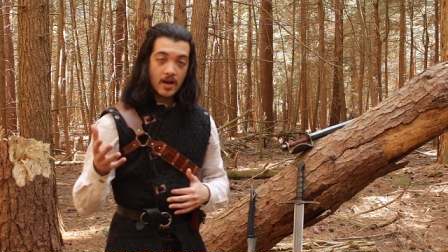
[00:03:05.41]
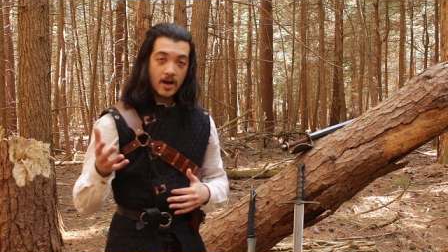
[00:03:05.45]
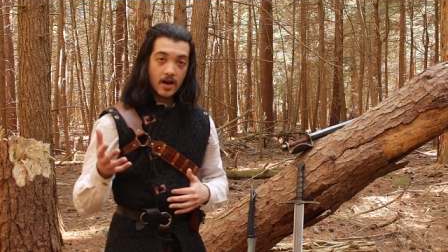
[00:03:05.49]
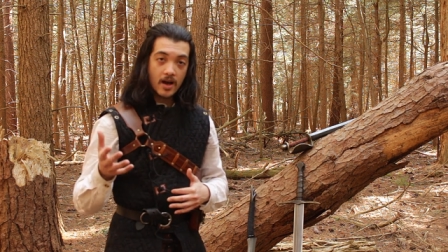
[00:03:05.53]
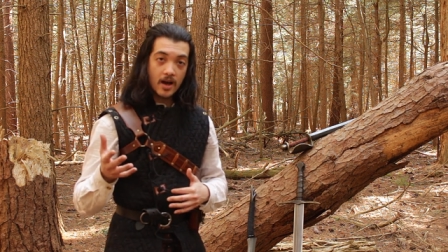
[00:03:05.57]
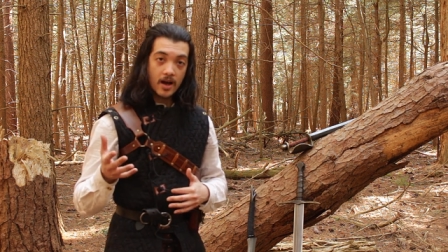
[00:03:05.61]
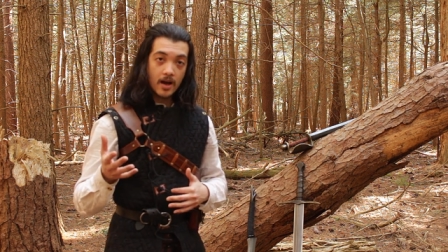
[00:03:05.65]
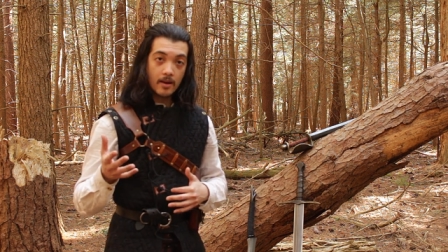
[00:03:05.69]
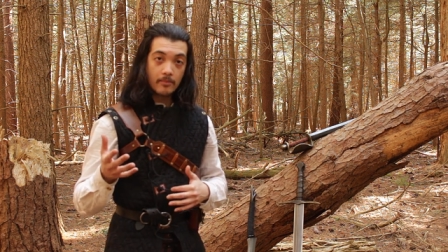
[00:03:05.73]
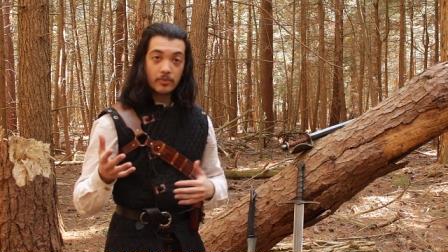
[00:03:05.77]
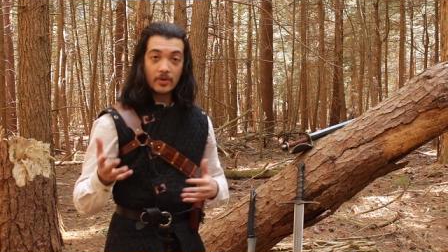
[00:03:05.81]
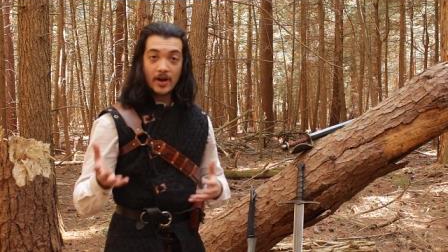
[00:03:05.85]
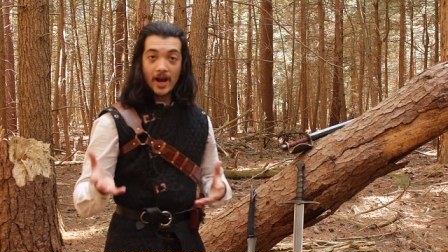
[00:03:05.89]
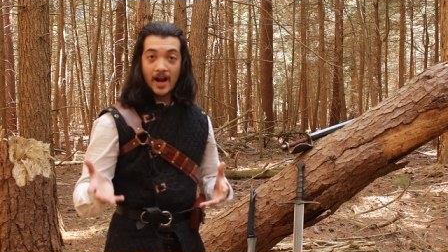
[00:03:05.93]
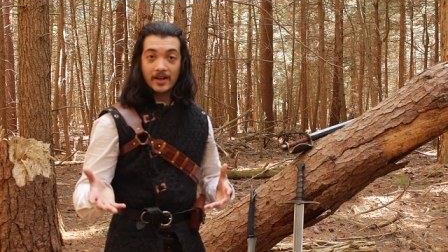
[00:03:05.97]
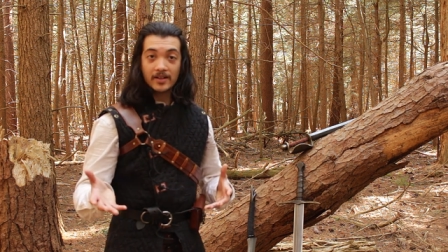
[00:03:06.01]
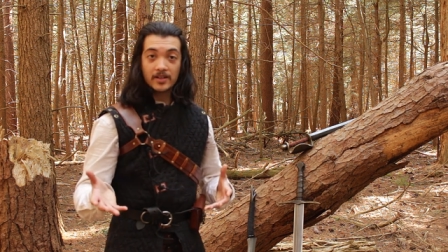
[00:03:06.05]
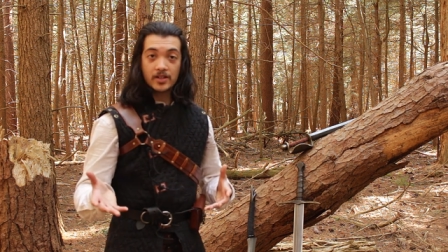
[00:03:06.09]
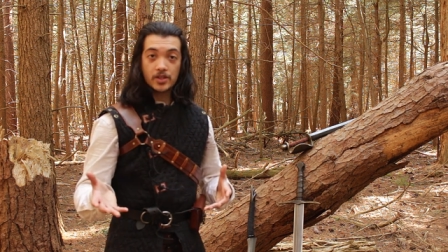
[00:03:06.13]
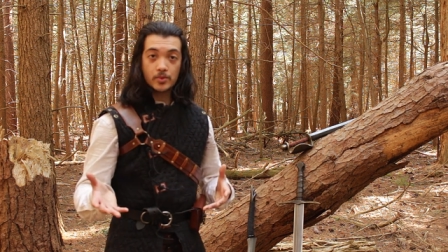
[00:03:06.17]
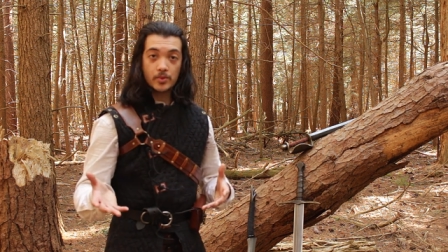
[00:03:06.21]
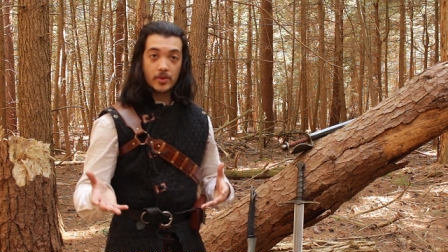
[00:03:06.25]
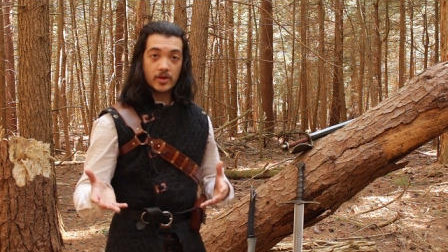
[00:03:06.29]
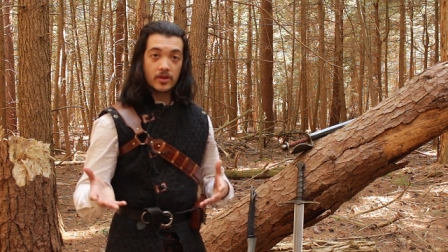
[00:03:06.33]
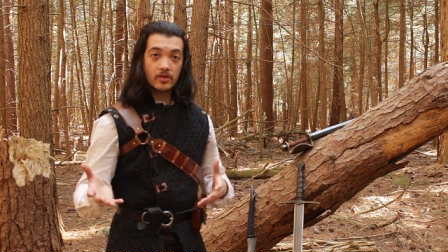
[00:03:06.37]
uh,
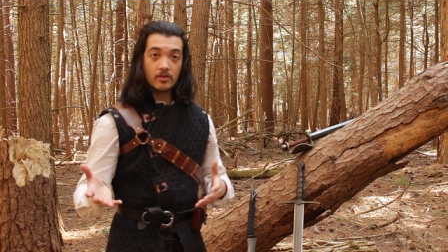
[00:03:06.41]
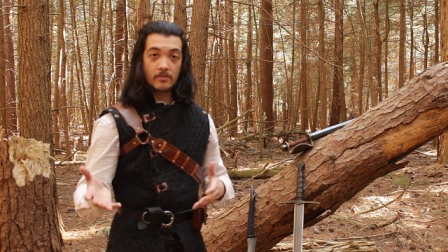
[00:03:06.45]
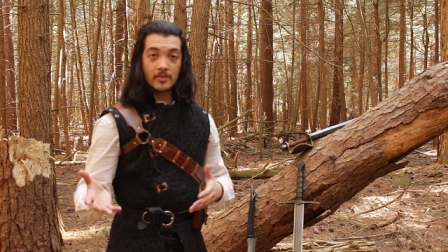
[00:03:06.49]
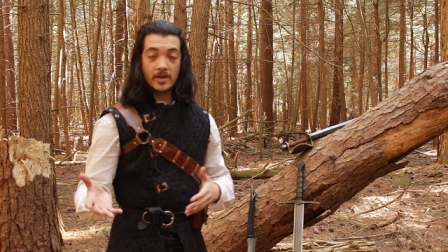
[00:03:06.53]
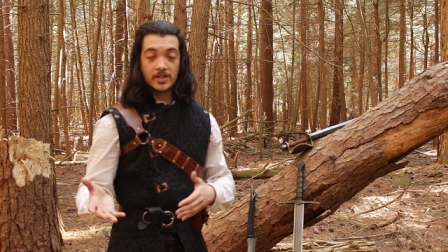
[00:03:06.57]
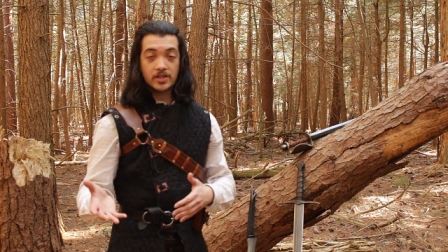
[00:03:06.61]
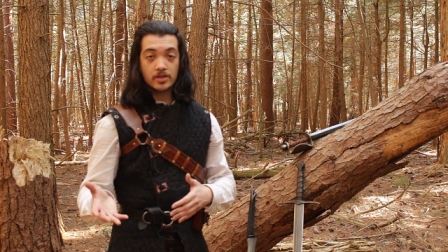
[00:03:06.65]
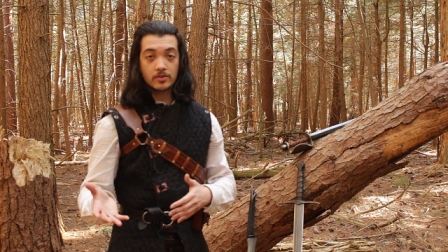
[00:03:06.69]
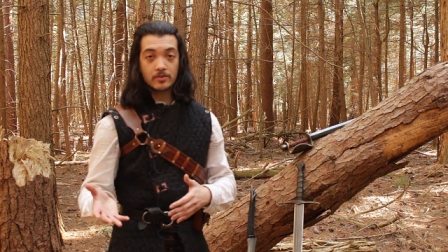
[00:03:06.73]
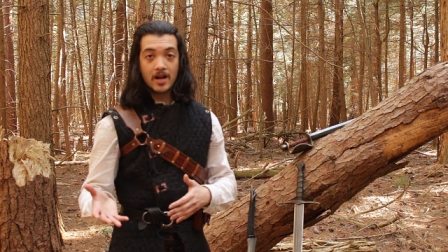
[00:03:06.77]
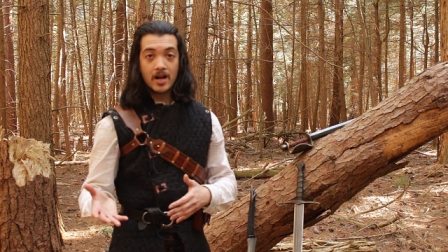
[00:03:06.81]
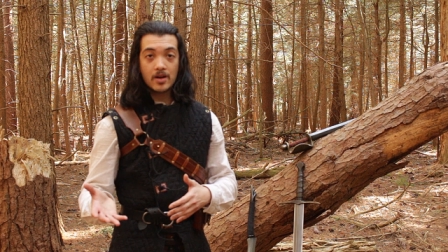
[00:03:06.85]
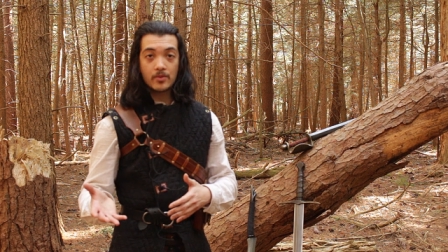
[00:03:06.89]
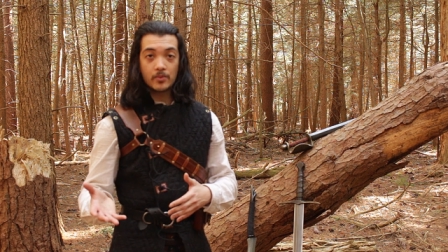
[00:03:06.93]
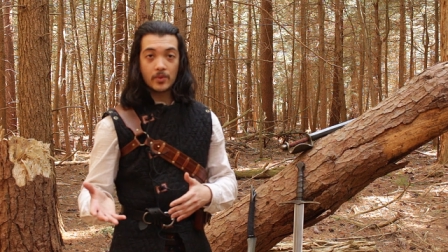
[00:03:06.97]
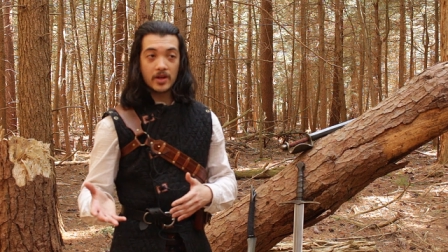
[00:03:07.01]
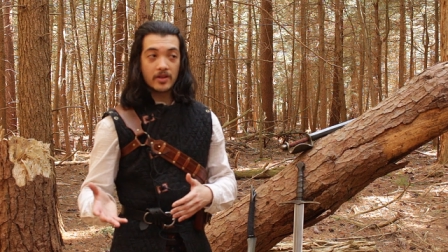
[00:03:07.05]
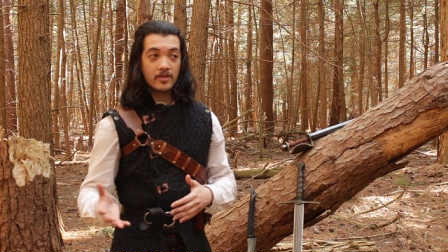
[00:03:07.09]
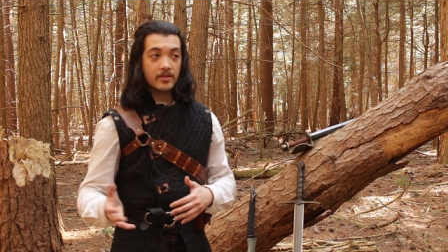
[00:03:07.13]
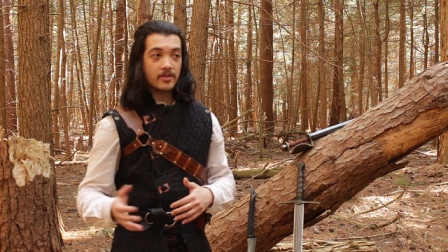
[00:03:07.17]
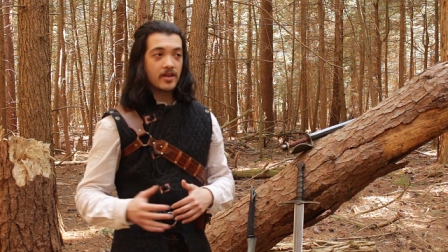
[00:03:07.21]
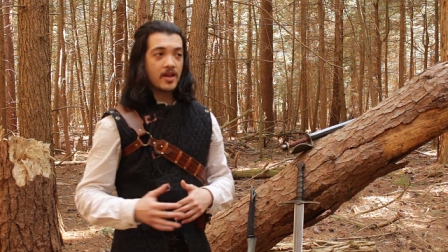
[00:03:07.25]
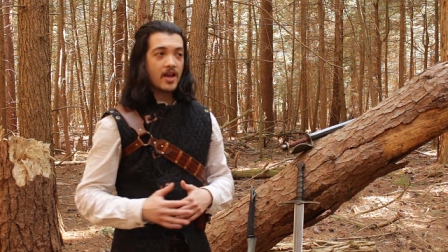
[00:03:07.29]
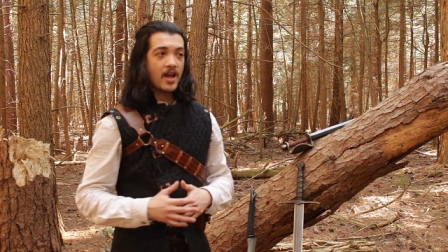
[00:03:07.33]
practice with or mess around with.